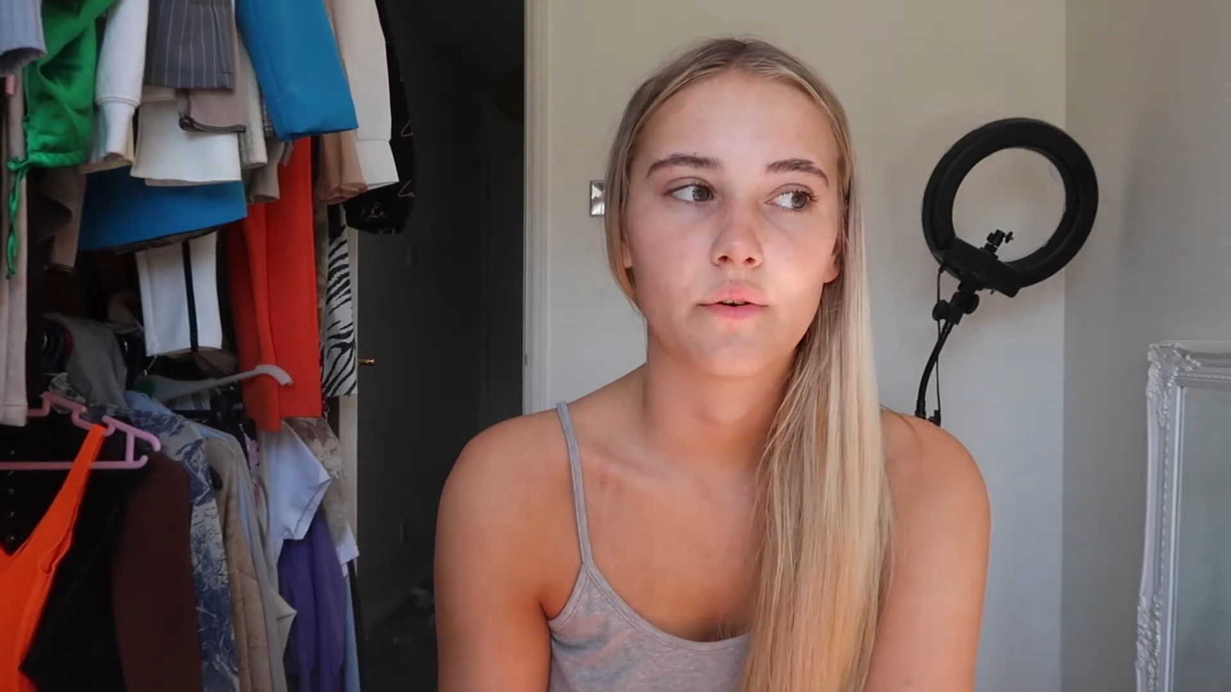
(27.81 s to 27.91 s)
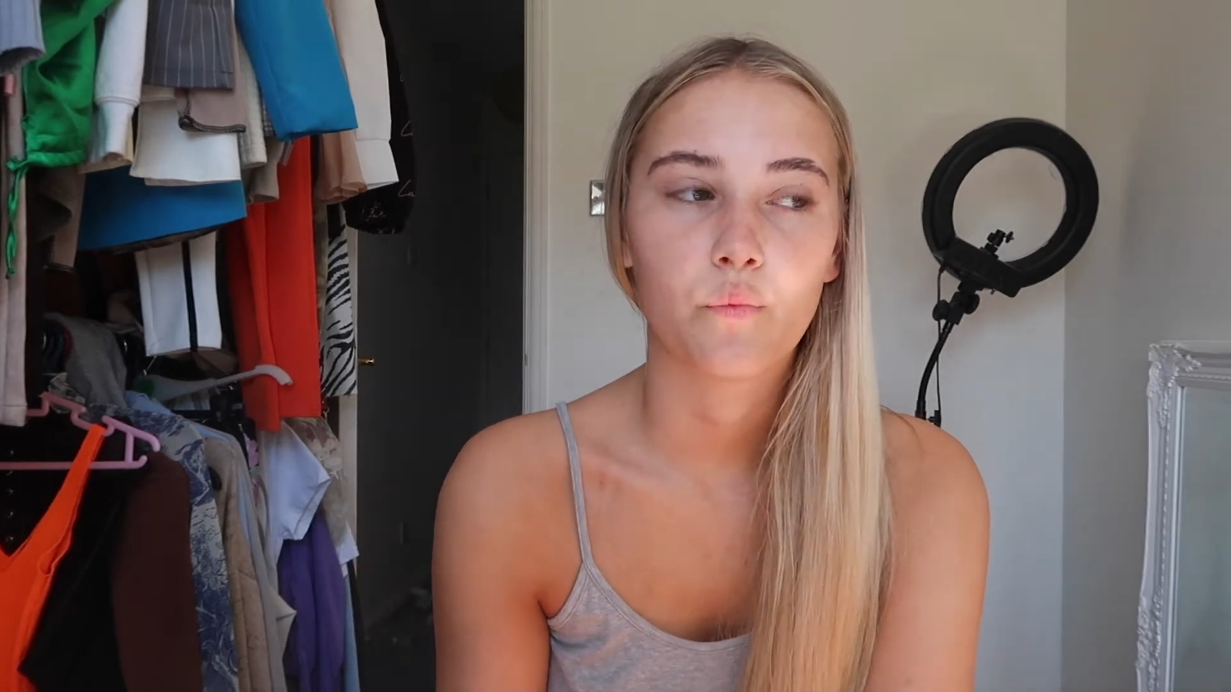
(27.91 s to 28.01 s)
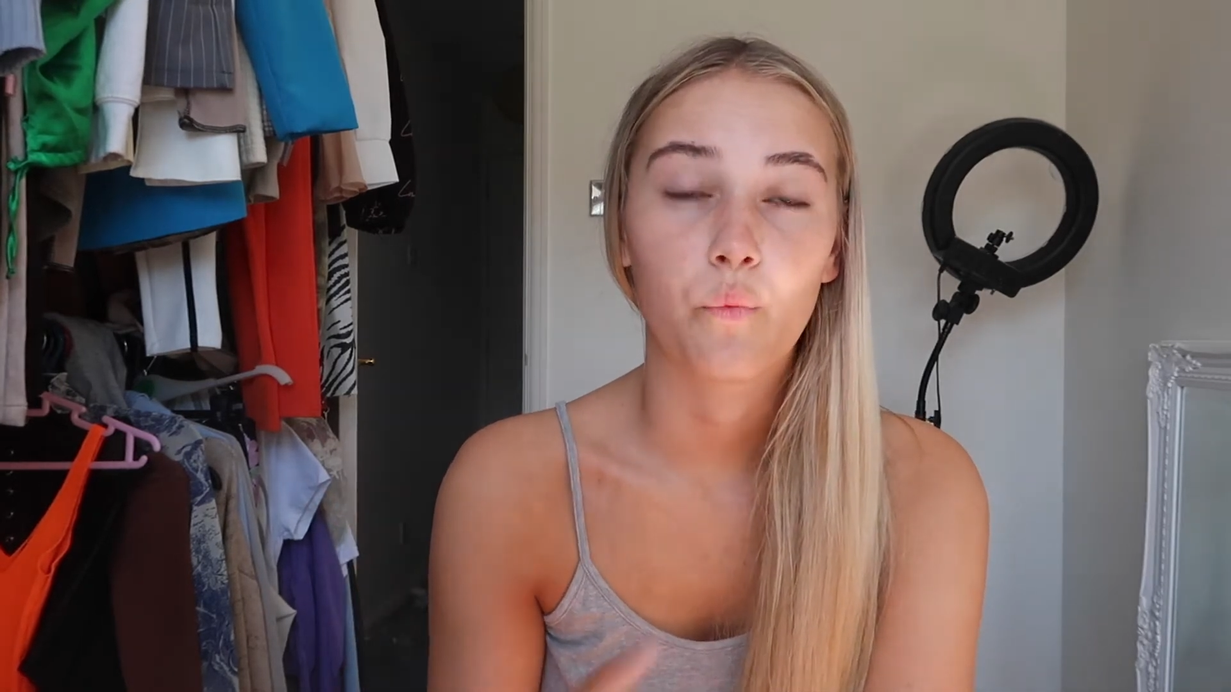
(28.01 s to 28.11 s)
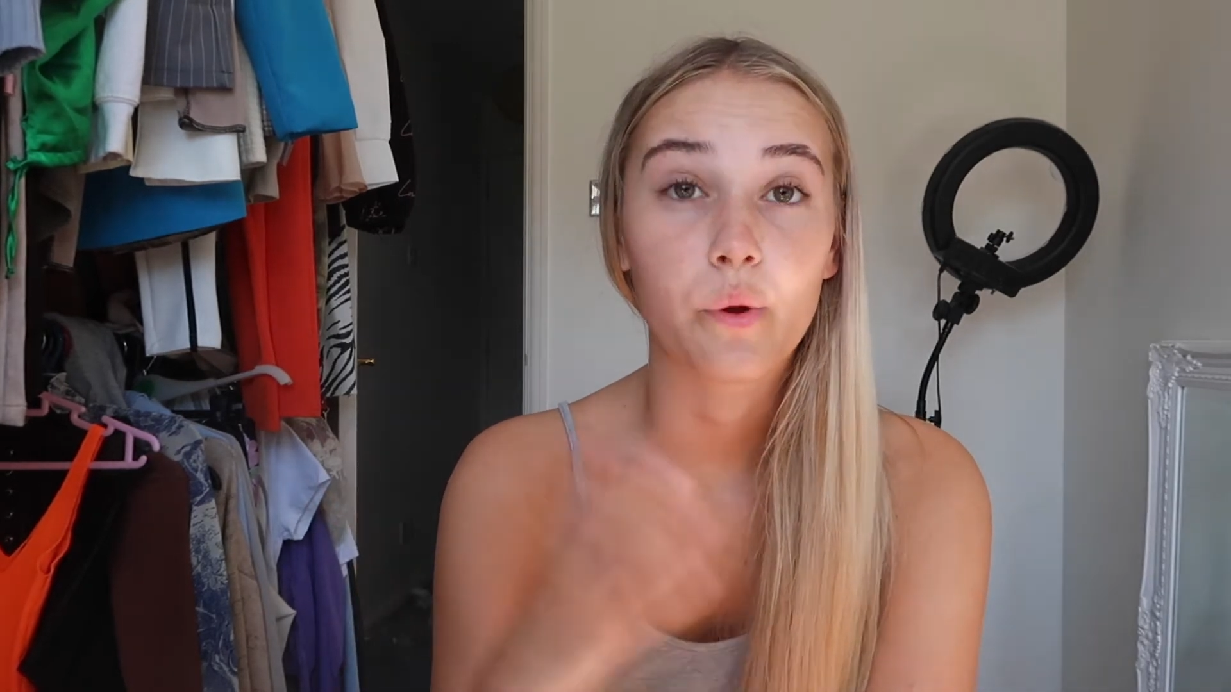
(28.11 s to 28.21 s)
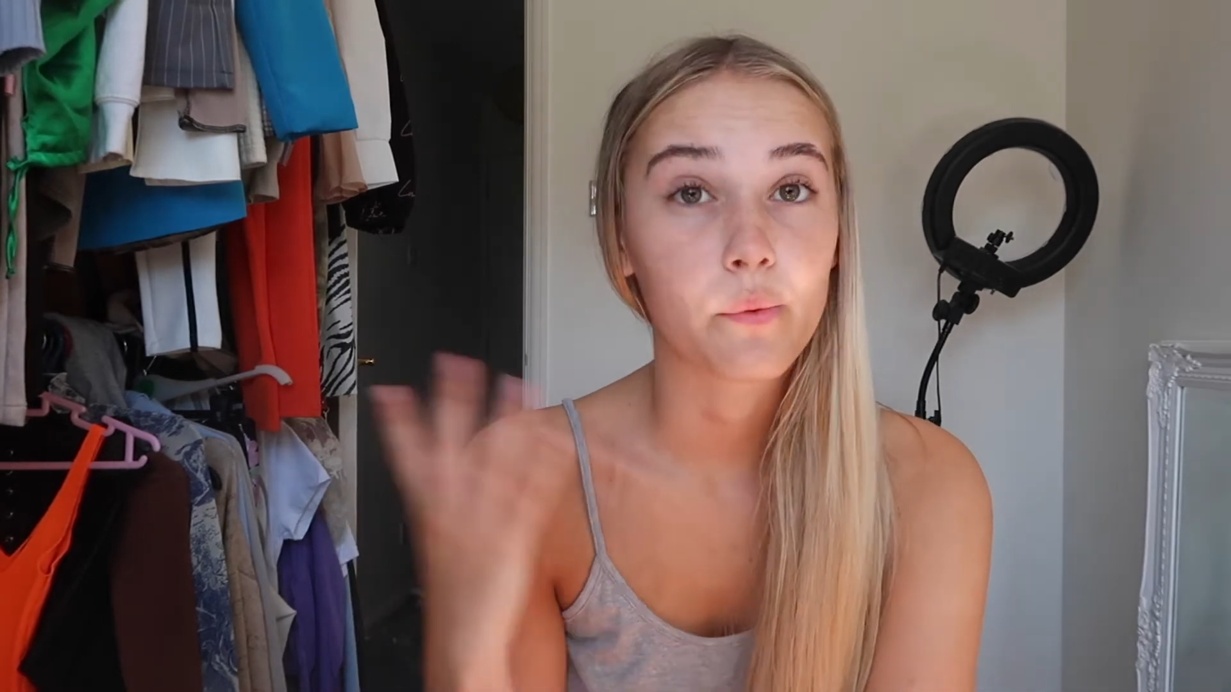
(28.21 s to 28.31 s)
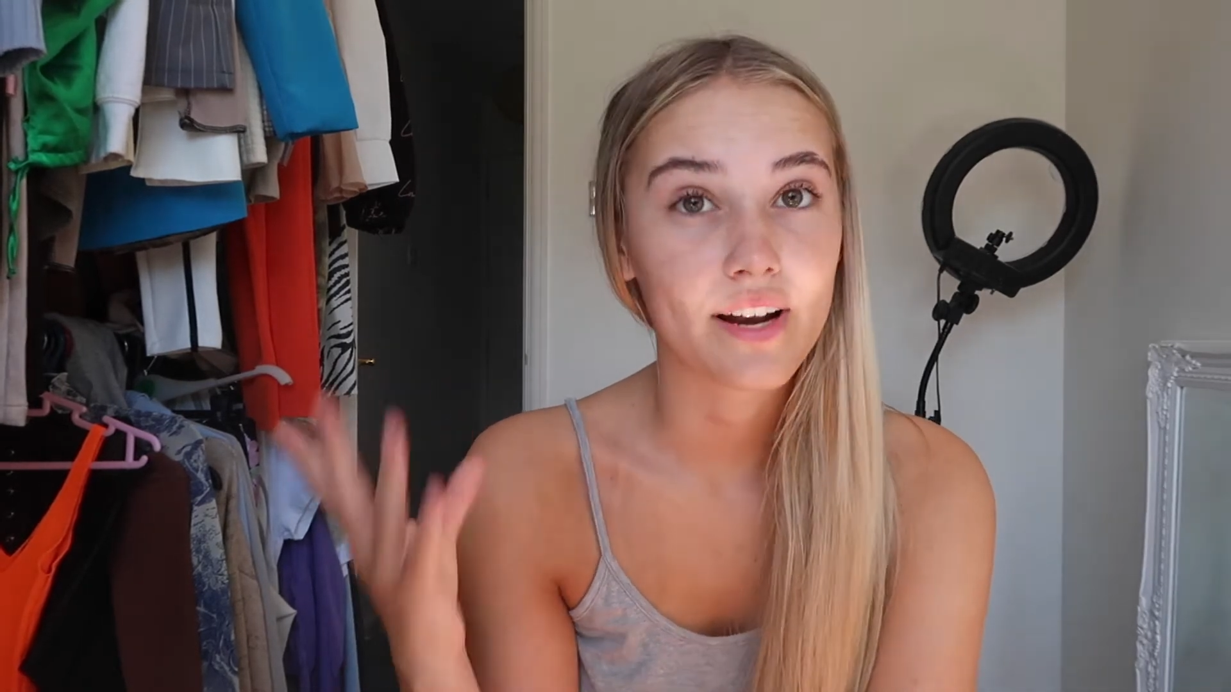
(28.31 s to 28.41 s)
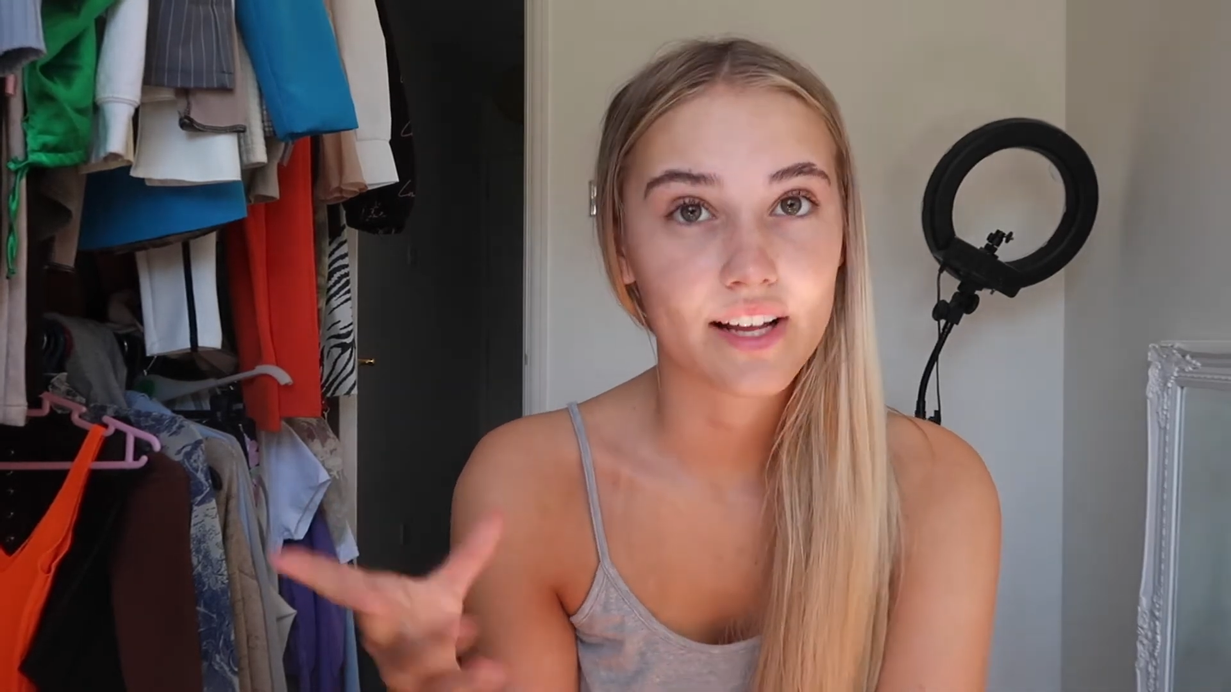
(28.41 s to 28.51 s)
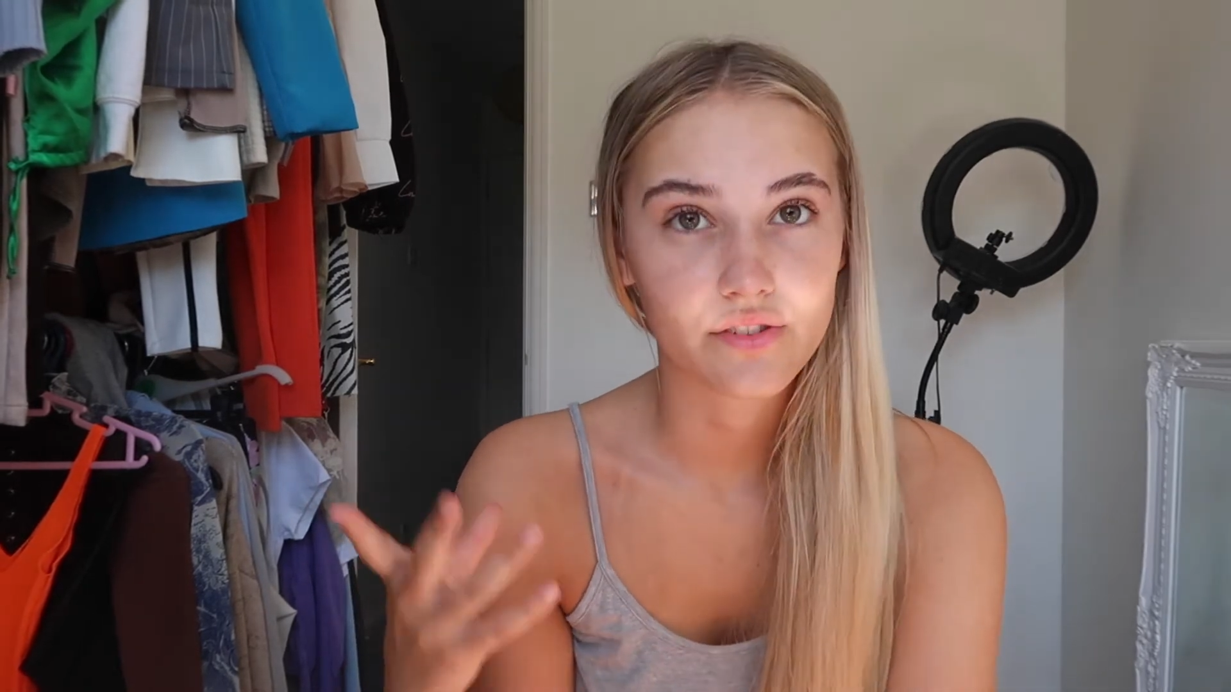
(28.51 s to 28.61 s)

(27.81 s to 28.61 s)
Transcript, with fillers: when we were allowed